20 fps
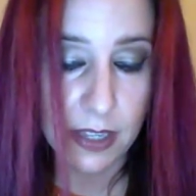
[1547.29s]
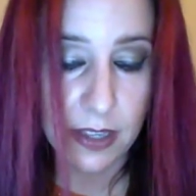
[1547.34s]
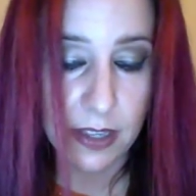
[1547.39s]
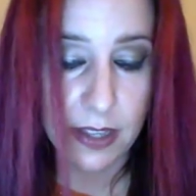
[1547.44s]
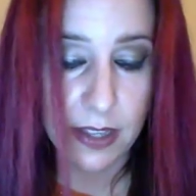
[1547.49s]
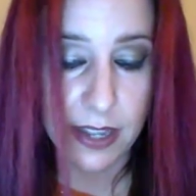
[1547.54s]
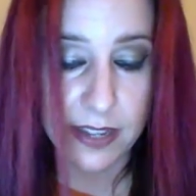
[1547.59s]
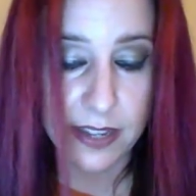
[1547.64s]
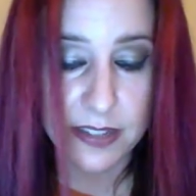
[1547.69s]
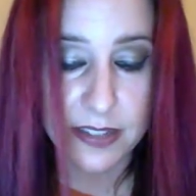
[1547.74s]

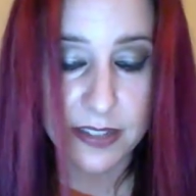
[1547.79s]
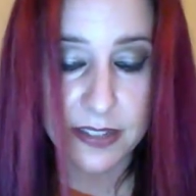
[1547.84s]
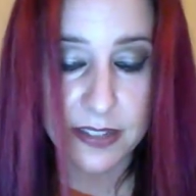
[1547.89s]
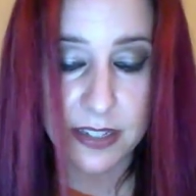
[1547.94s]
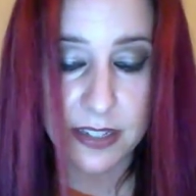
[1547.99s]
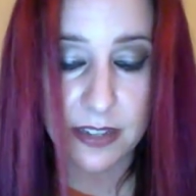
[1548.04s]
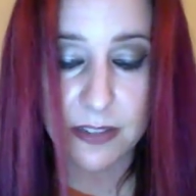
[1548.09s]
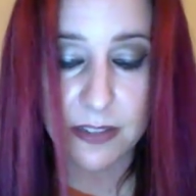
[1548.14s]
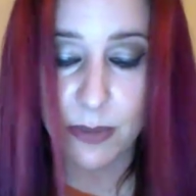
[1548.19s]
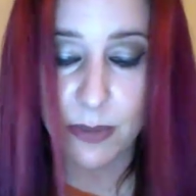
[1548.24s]

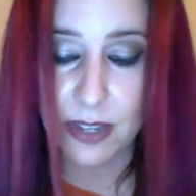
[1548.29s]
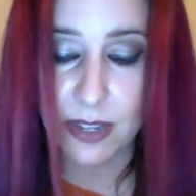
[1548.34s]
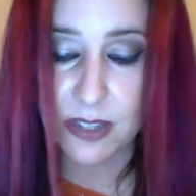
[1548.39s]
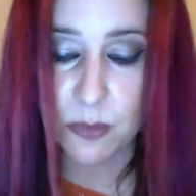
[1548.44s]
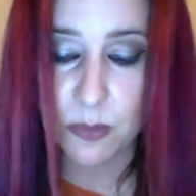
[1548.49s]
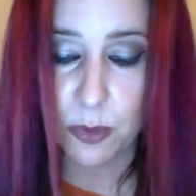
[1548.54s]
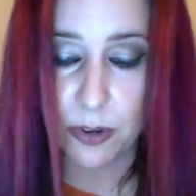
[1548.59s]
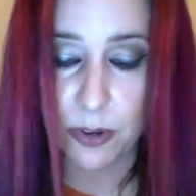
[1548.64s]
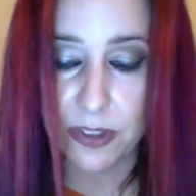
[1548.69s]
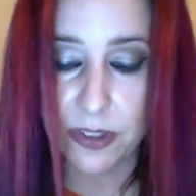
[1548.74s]
Ecstasy as we
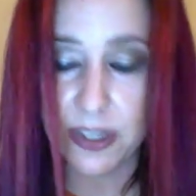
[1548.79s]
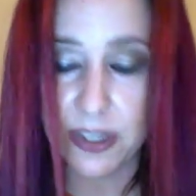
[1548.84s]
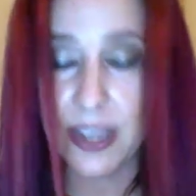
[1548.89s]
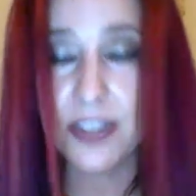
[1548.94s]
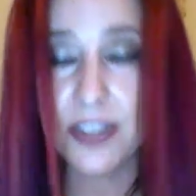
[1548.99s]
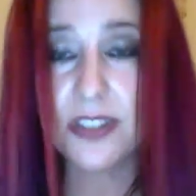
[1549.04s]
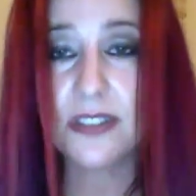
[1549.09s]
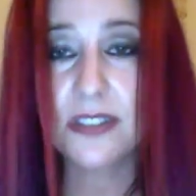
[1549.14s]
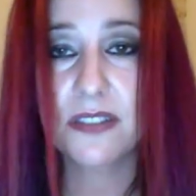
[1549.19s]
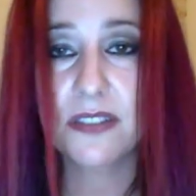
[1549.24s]
explore the
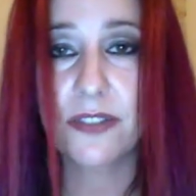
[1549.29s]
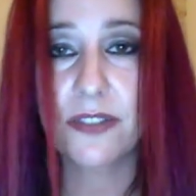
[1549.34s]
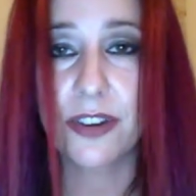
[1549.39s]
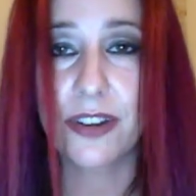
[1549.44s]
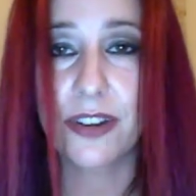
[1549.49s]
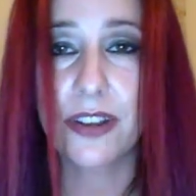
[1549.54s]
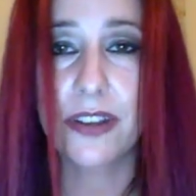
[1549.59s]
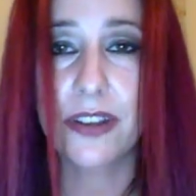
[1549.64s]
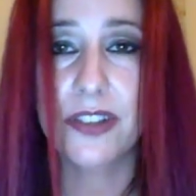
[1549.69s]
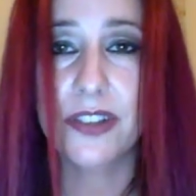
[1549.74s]
edges of our
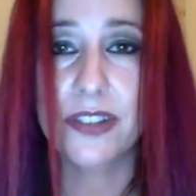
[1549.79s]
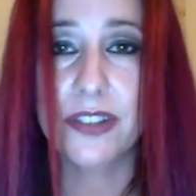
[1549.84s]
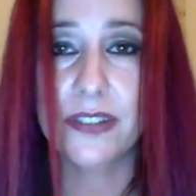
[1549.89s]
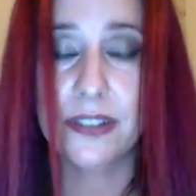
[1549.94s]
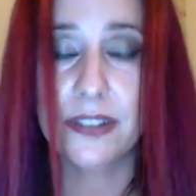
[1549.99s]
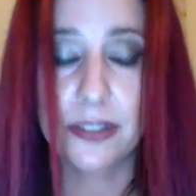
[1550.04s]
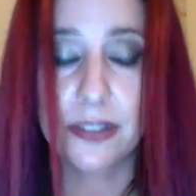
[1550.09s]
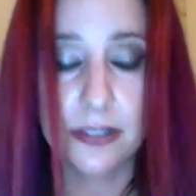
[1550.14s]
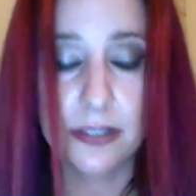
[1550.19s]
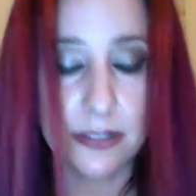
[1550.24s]

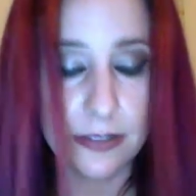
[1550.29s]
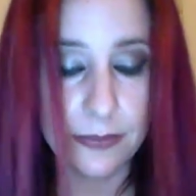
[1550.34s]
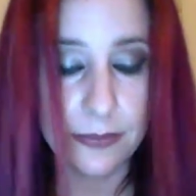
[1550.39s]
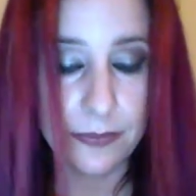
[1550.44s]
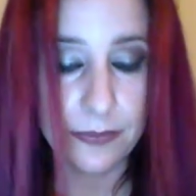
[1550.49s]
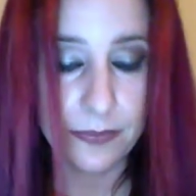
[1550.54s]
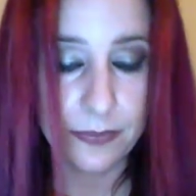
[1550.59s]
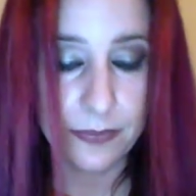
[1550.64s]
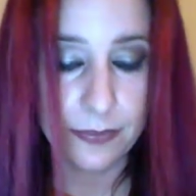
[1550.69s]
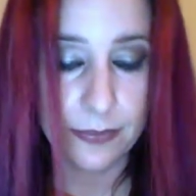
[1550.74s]
consciousness.
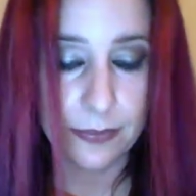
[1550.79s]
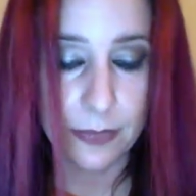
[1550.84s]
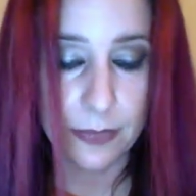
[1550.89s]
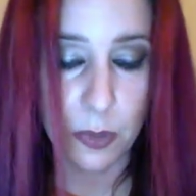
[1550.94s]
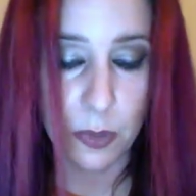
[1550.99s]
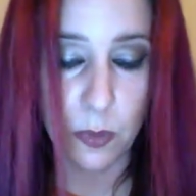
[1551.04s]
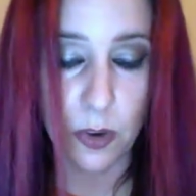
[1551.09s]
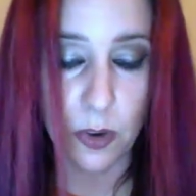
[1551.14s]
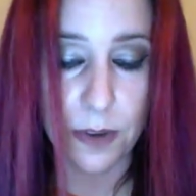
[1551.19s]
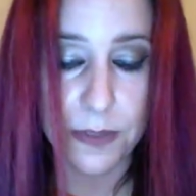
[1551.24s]
The
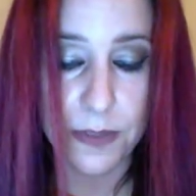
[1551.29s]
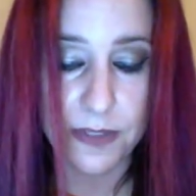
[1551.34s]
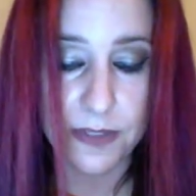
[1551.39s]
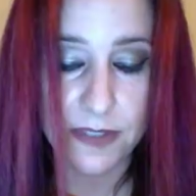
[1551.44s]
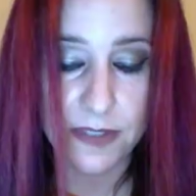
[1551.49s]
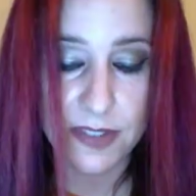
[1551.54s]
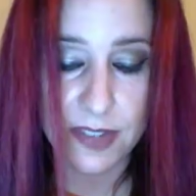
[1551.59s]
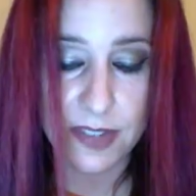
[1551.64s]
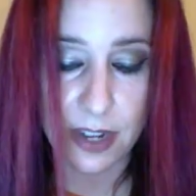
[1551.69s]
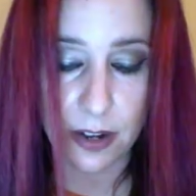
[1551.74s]
warmth of
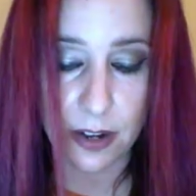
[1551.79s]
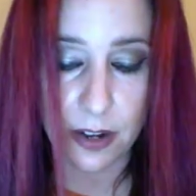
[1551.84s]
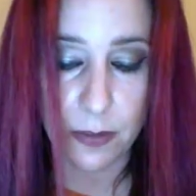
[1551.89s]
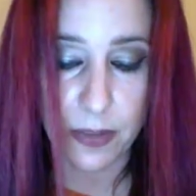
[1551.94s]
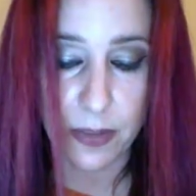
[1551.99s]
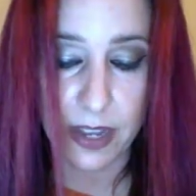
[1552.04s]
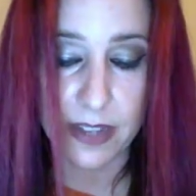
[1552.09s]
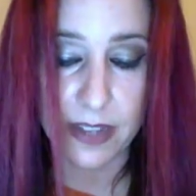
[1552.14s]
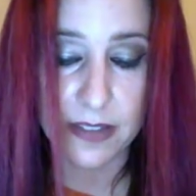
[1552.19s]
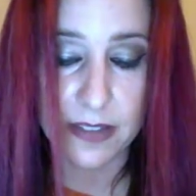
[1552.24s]
desire
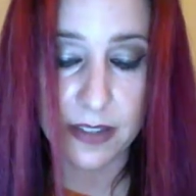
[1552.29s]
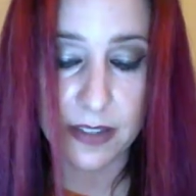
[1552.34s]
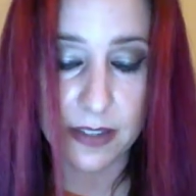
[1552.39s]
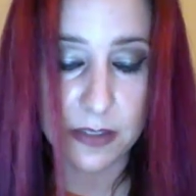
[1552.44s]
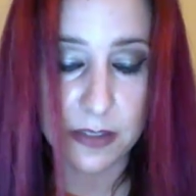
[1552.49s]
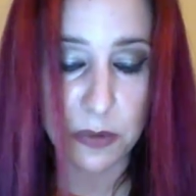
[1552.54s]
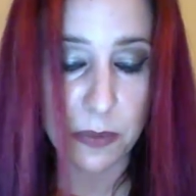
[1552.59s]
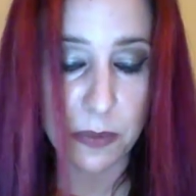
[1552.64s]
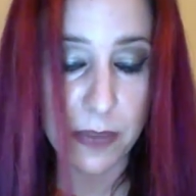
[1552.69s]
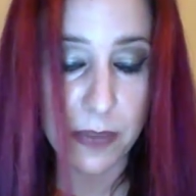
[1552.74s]
binds
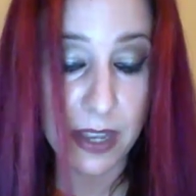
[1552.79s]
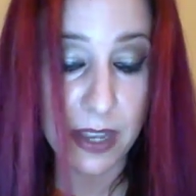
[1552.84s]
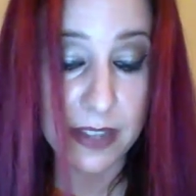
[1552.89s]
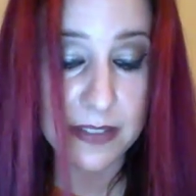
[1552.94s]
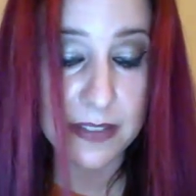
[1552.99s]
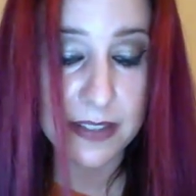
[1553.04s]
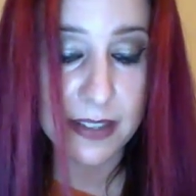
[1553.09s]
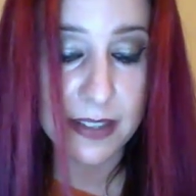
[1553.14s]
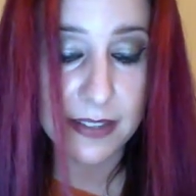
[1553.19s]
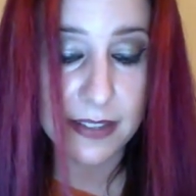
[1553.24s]
us,
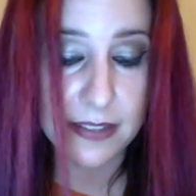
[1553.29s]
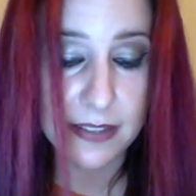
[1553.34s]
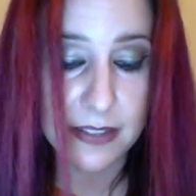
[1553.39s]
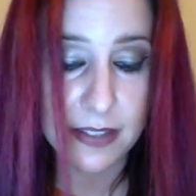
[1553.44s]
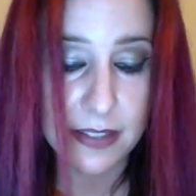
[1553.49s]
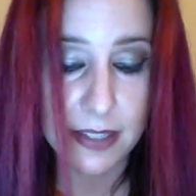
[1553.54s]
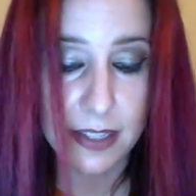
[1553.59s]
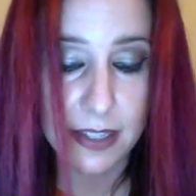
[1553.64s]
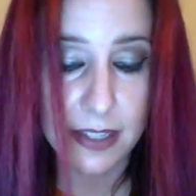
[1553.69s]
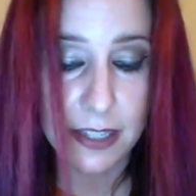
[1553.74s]
reminds us
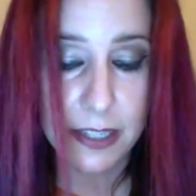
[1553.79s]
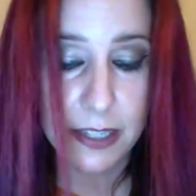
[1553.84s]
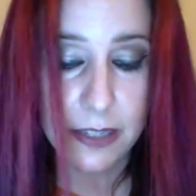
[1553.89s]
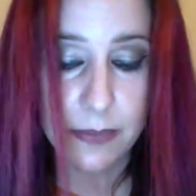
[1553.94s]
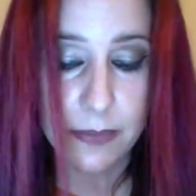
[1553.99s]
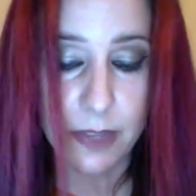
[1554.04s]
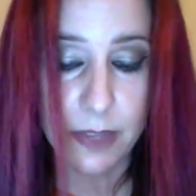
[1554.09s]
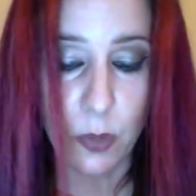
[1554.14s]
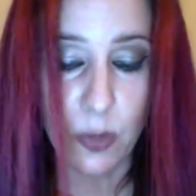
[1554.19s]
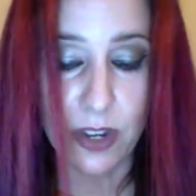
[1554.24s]

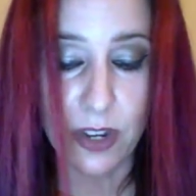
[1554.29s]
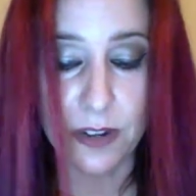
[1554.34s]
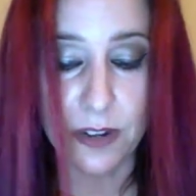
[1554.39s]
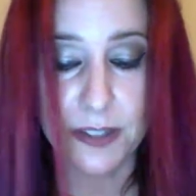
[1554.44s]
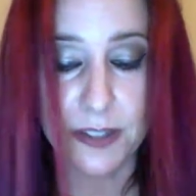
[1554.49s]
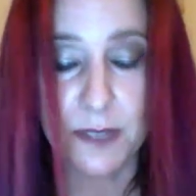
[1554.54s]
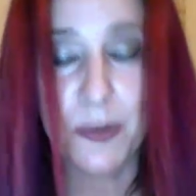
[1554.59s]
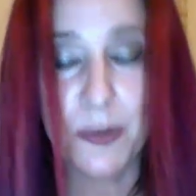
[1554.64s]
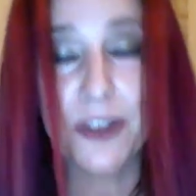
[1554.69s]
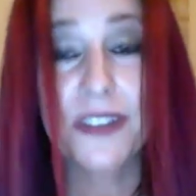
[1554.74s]
that we are
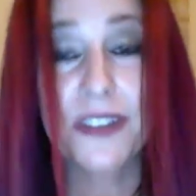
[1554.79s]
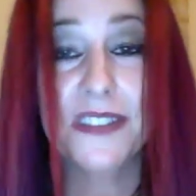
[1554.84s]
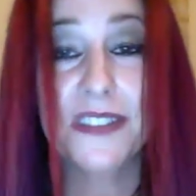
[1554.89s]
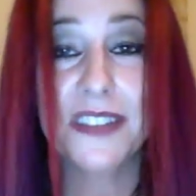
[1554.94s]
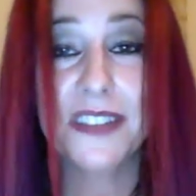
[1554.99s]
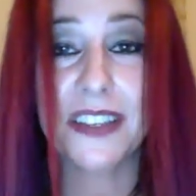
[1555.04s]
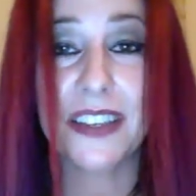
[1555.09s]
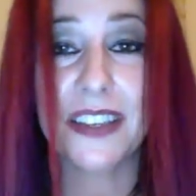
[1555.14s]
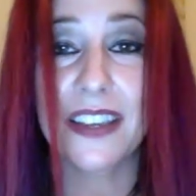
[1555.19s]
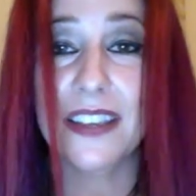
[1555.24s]
spirits
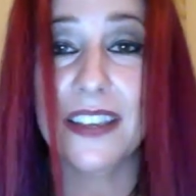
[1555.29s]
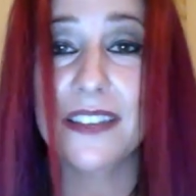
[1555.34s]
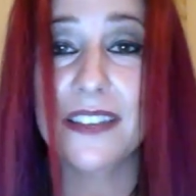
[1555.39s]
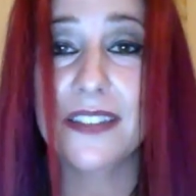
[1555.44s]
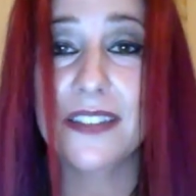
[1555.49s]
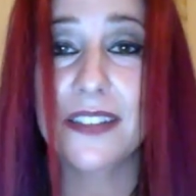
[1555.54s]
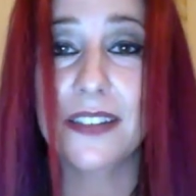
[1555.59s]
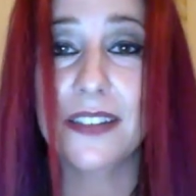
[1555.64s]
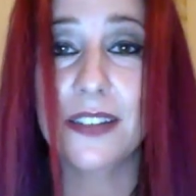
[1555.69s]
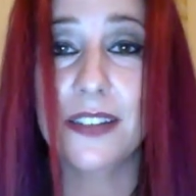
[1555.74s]
encased
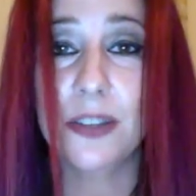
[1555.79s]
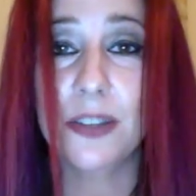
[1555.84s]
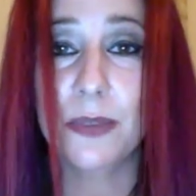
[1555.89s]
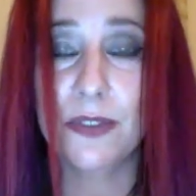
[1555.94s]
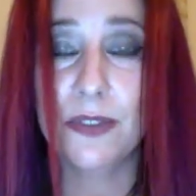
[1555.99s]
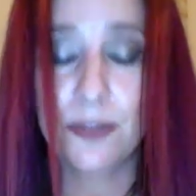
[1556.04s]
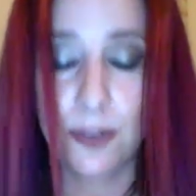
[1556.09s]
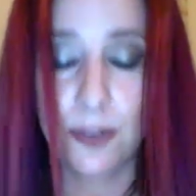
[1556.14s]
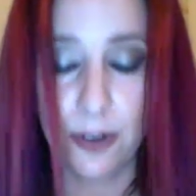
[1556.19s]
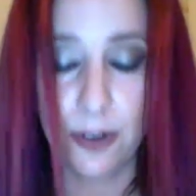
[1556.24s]
in human
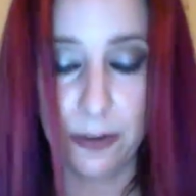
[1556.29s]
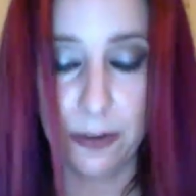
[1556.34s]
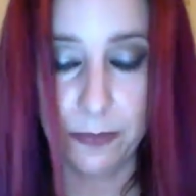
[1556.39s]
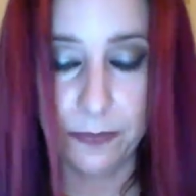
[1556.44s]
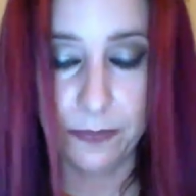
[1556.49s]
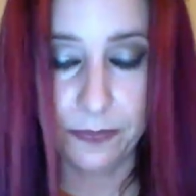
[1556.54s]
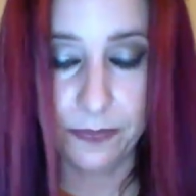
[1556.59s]
form.